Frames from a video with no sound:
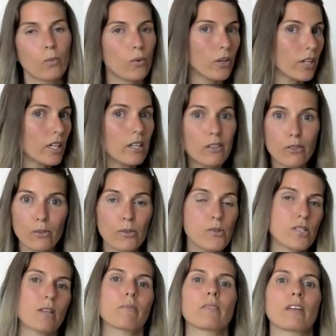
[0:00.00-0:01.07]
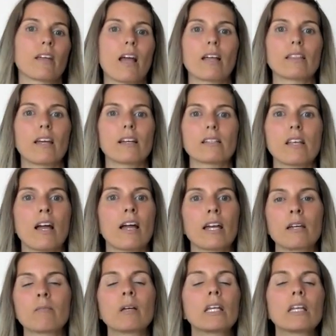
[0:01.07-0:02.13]
working through something at that
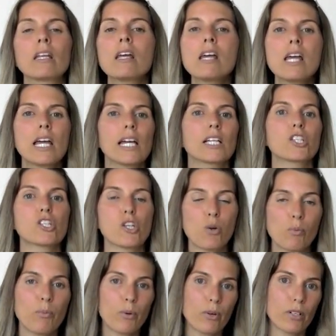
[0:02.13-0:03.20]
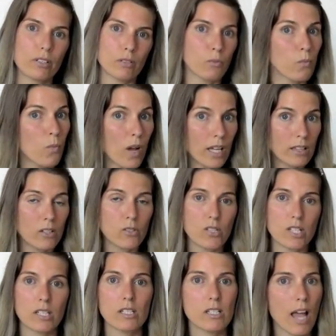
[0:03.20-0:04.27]
time, and it's so important when those
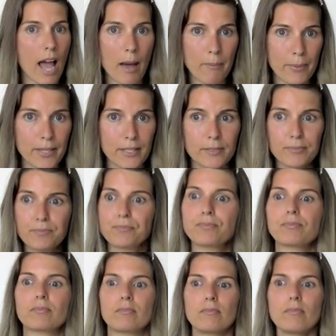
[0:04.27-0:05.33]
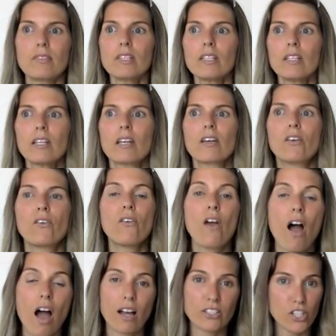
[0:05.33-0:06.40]
things happen
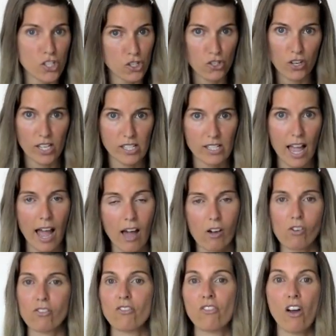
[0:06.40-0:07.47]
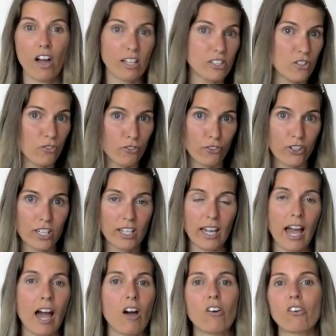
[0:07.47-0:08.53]
not to stress out, not to freak
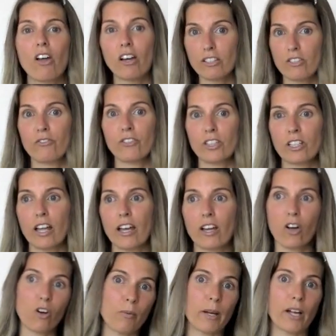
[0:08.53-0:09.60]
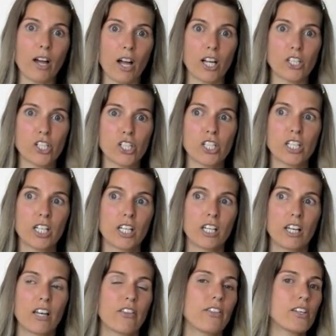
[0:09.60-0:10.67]
out, not to feel like, oh my gosh,
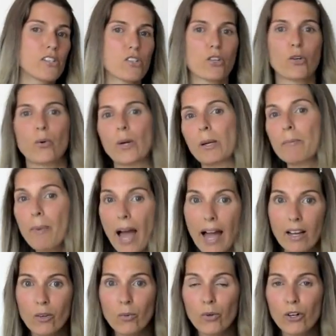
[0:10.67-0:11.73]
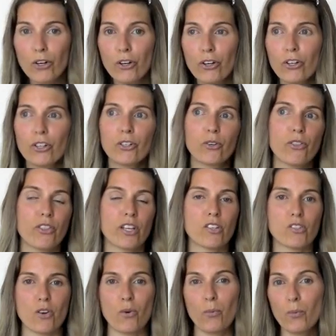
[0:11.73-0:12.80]
things are going backward or
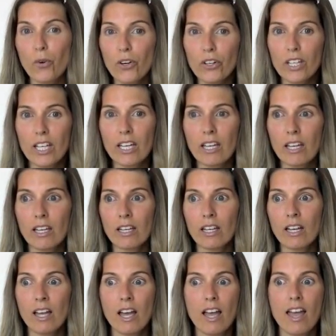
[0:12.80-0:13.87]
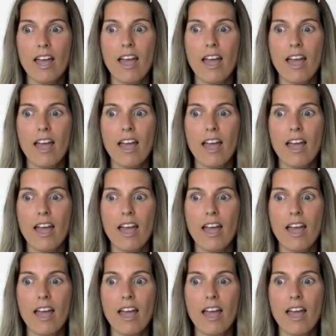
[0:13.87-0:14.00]
things aren't working,